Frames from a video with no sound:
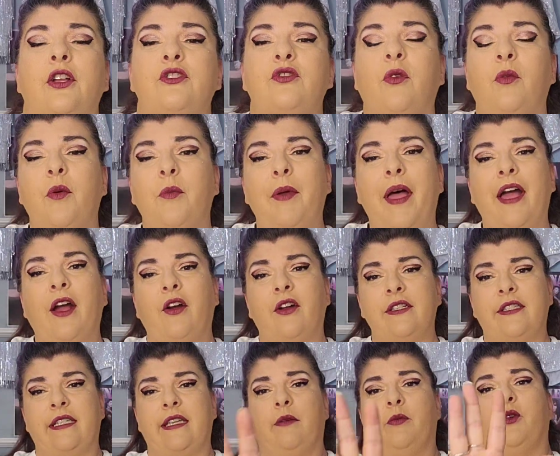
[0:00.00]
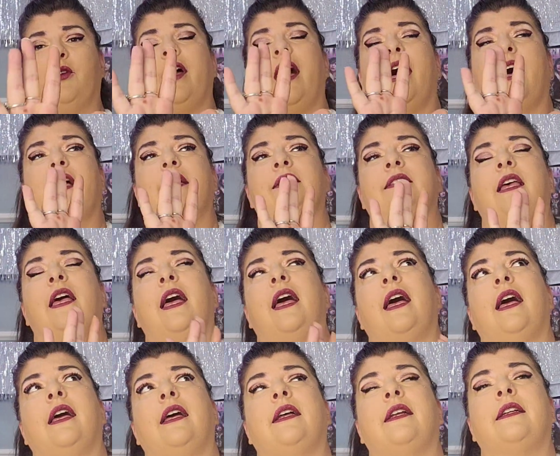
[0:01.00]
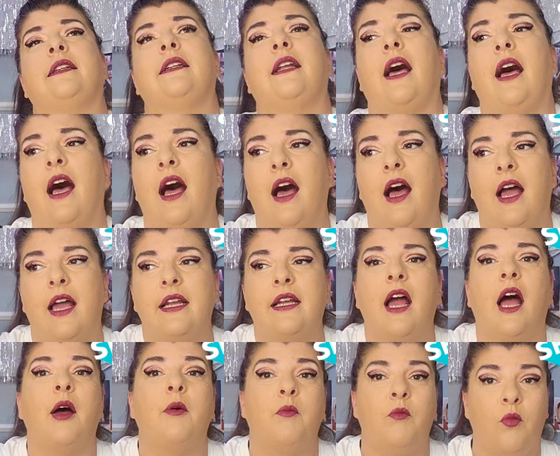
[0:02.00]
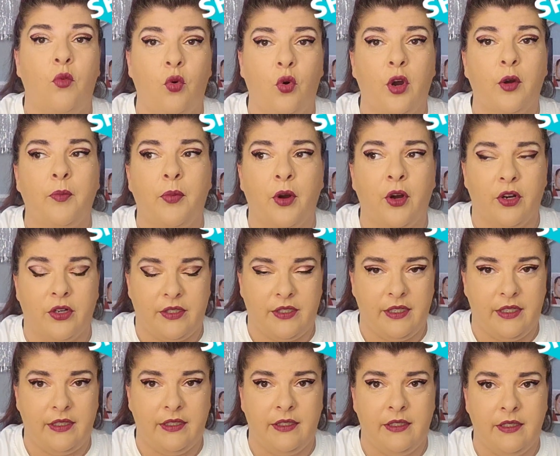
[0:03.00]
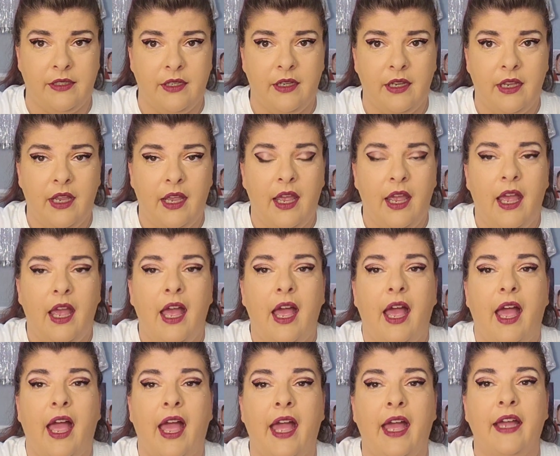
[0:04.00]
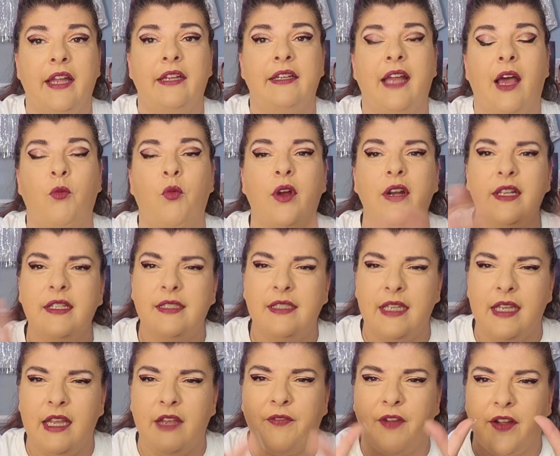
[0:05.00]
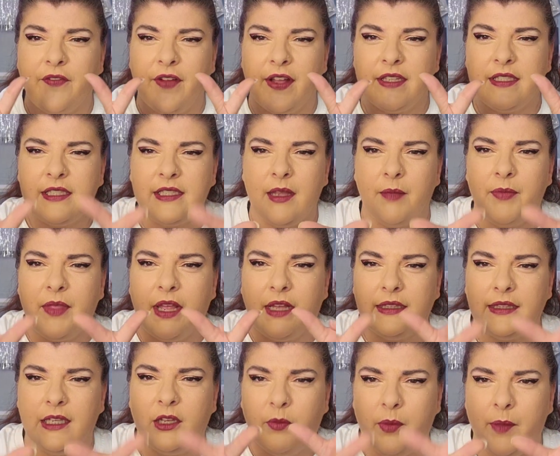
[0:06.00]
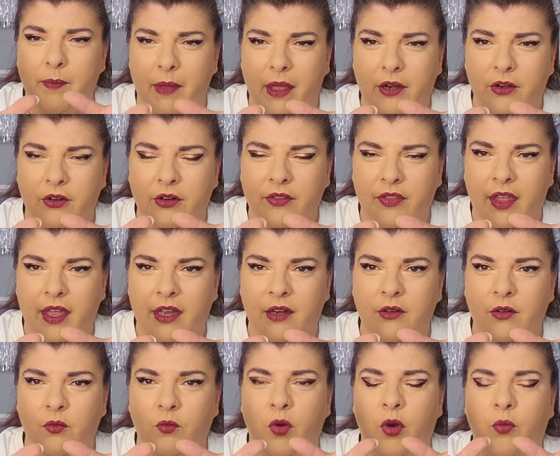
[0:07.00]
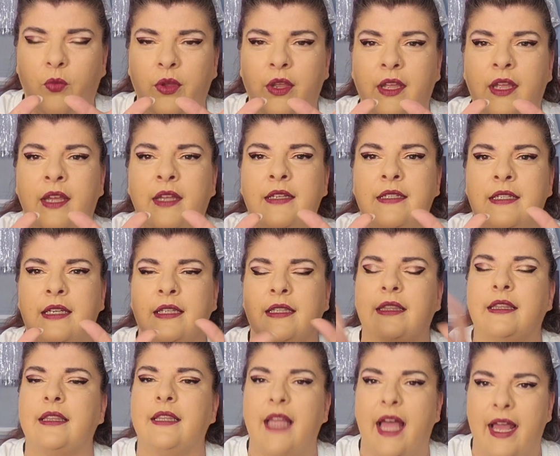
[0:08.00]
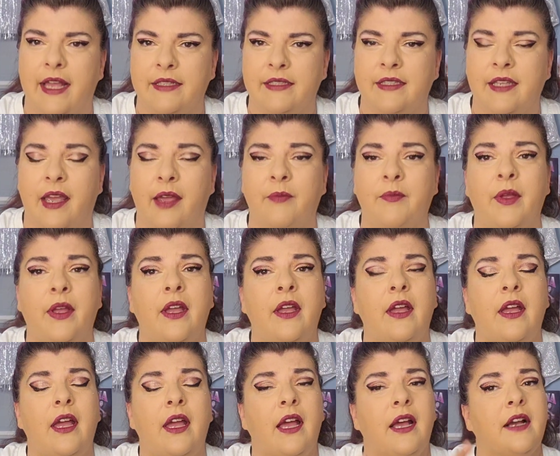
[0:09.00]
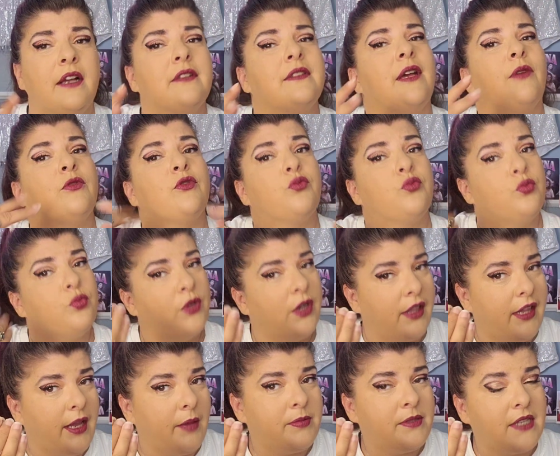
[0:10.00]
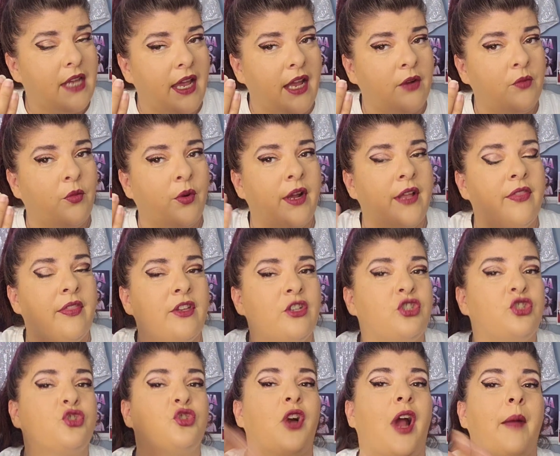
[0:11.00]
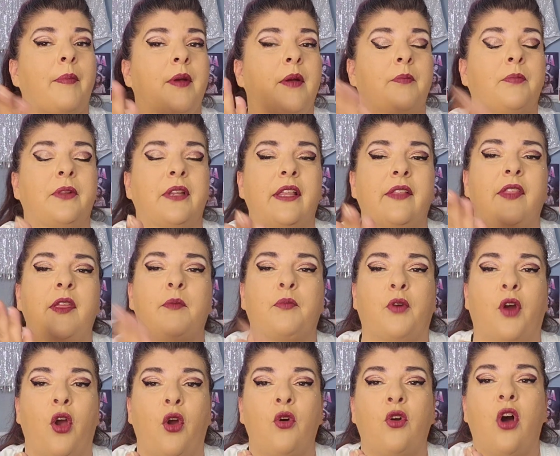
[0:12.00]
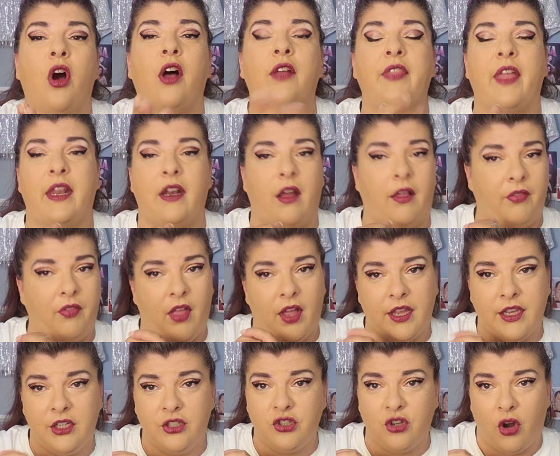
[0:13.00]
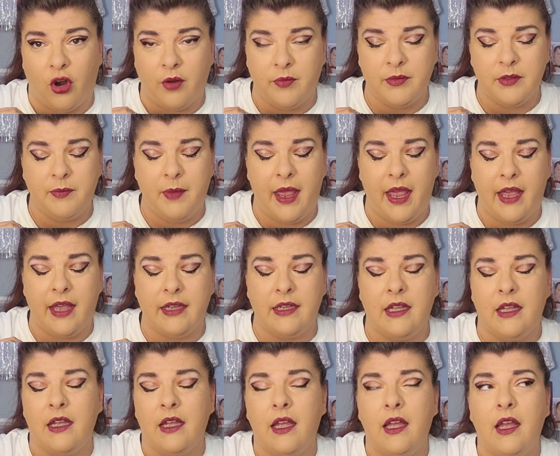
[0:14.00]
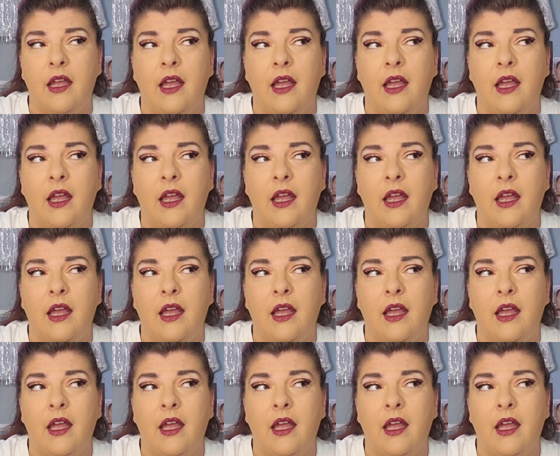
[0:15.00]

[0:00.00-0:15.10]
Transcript: So I went back on Temu, guys, and I got more purses. And I wanted to see if I could find something a little bit better than what we did last time. Because I was really upset when the strap completely broke on that Unlucky Charms bag.